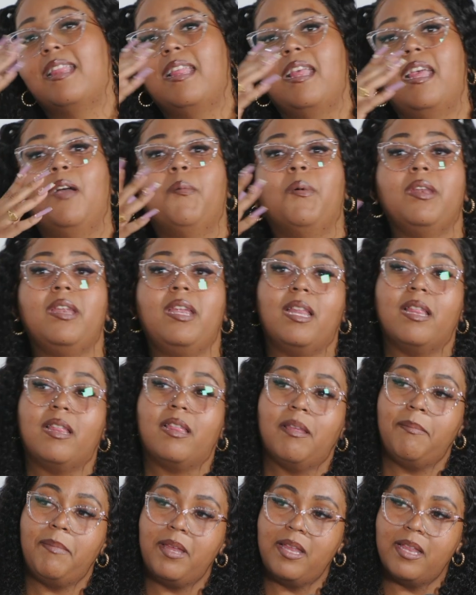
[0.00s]
I said what needed
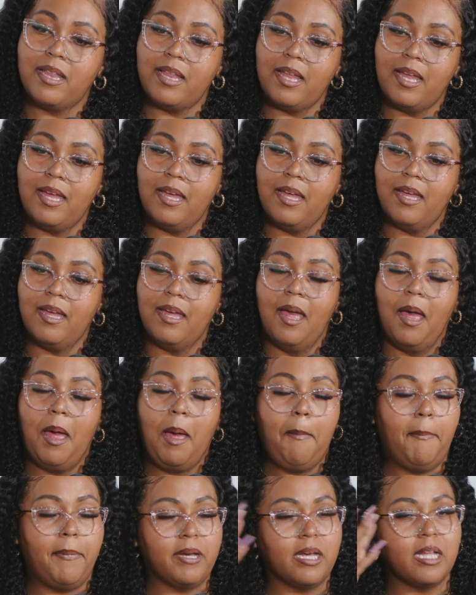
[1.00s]
to be said.
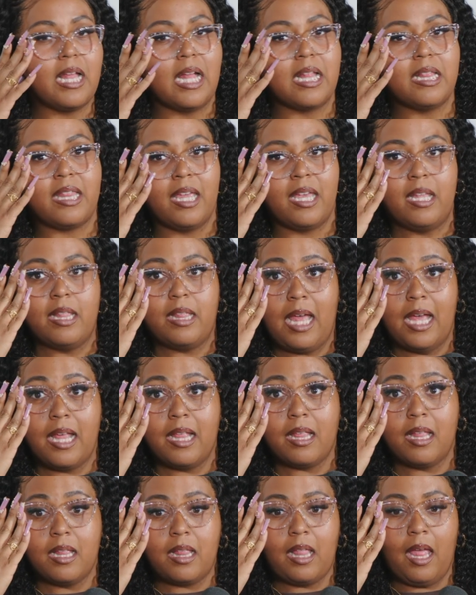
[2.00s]
Mm-hmm. Because I think
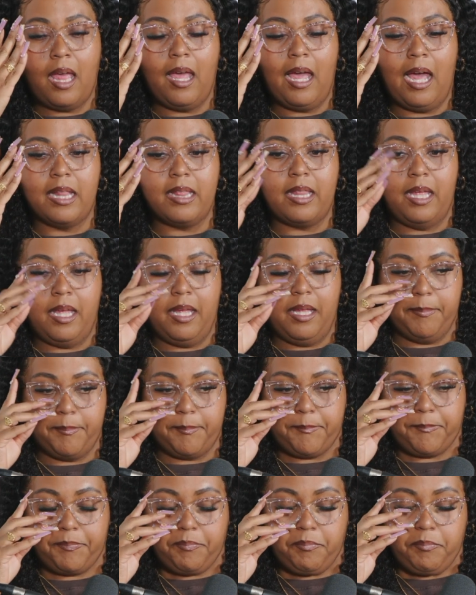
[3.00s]
that's a thing. I
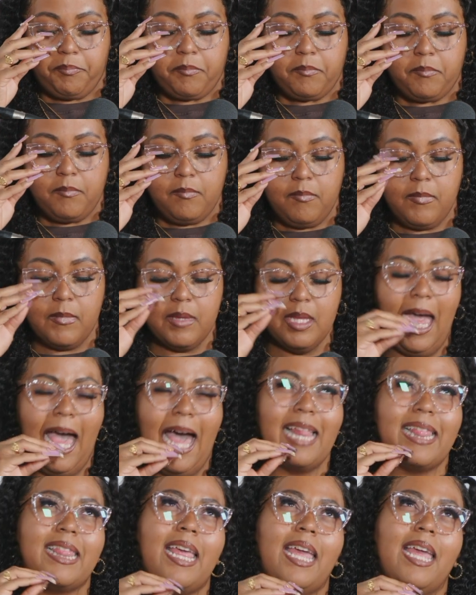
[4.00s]

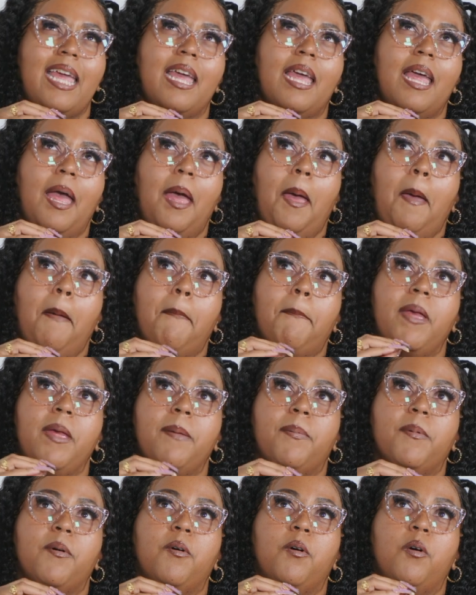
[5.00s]
think
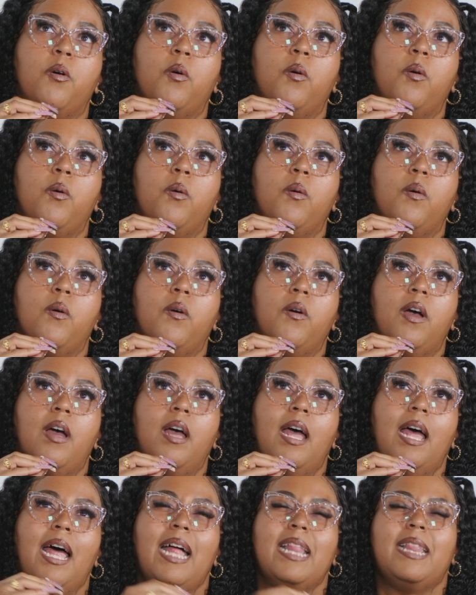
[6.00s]
people who...
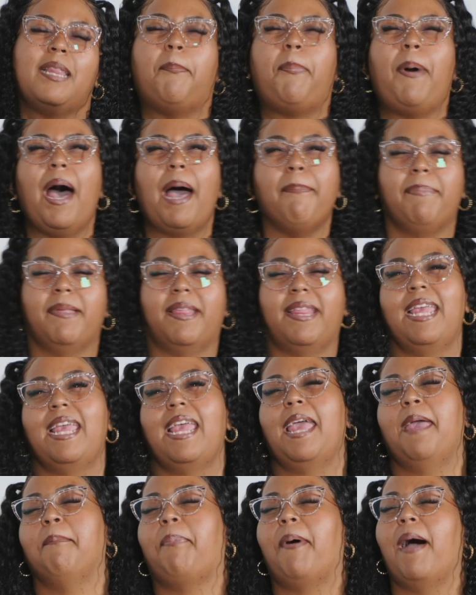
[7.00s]

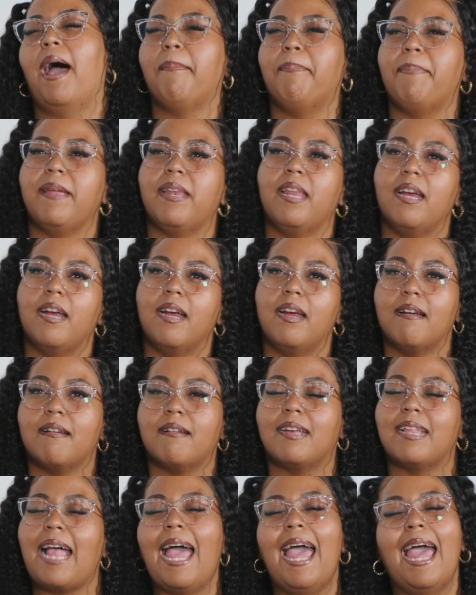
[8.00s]
in popular,
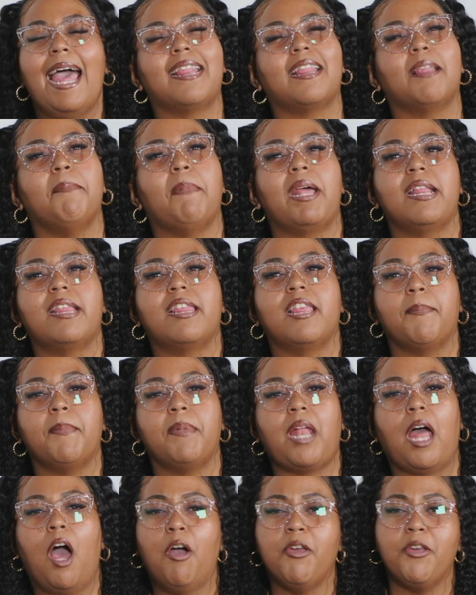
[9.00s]
because I had somebody tell me,
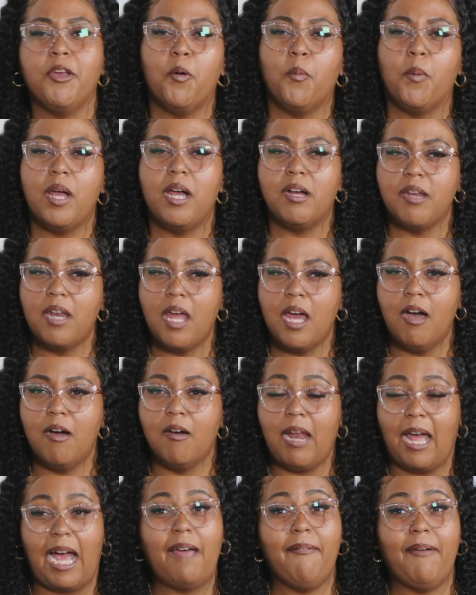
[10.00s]
like, oh, you're well
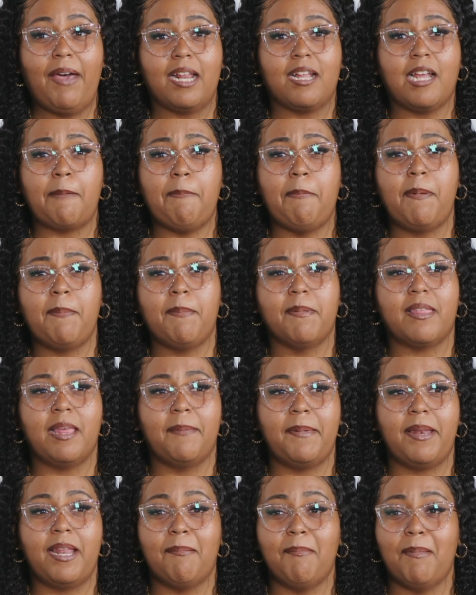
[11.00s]
known. Like, I've had a couple people tell
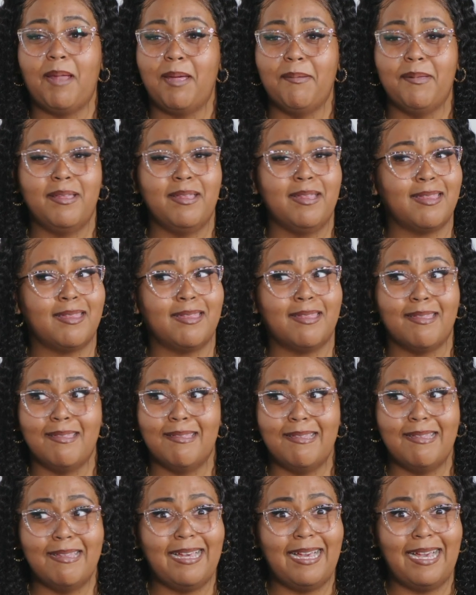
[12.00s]
me that. I'm like,
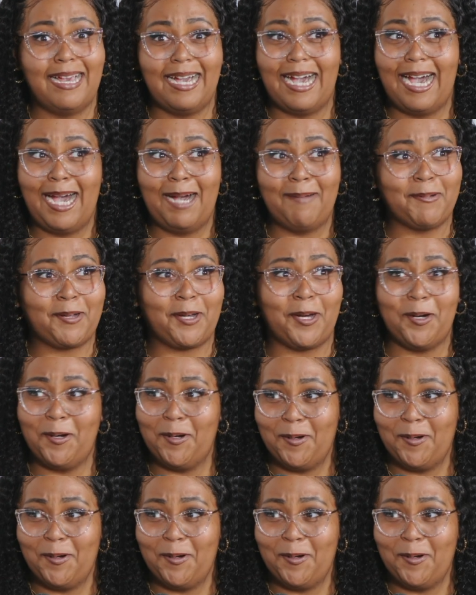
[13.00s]
bitch, I'm cool.